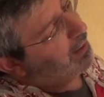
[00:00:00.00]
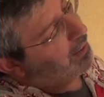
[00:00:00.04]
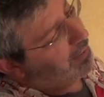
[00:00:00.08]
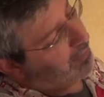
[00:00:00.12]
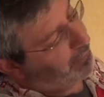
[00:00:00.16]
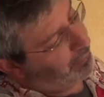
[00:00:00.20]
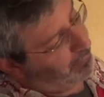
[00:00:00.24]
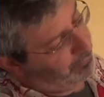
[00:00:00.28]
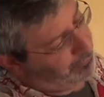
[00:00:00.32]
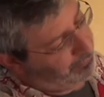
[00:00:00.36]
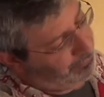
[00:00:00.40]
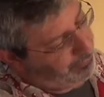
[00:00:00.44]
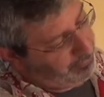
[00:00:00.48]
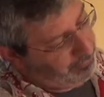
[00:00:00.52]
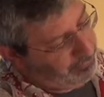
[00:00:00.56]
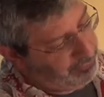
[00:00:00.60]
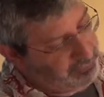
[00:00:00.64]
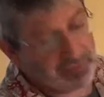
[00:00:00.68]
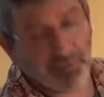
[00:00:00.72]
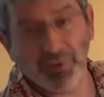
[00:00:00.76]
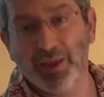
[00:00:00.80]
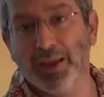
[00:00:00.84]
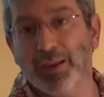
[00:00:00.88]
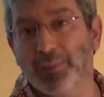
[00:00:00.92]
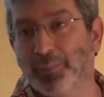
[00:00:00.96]
in the
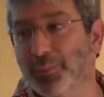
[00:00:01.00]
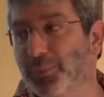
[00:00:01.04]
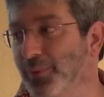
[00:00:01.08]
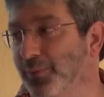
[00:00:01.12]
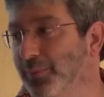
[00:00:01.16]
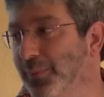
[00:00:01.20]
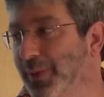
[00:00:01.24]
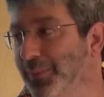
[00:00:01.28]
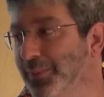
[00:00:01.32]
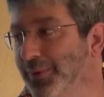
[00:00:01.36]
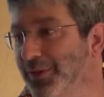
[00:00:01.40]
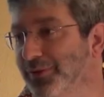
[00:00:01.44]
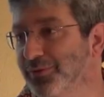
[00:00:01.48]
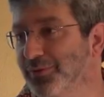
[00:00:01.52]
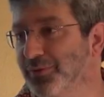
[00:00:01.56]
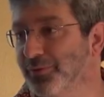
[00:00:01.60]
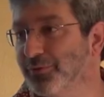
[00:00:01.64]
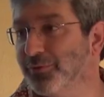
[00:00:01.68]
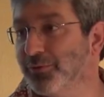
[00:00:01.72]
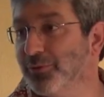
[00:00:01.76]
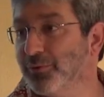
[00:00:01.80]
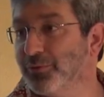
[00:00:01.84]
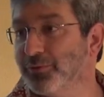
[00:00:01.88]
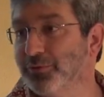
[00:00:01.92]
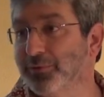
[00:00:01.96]
first sample, maybe it's the
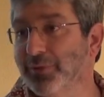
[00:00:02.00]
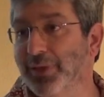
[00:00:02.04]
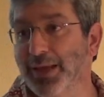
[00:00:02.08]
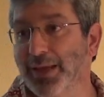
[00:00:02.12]
first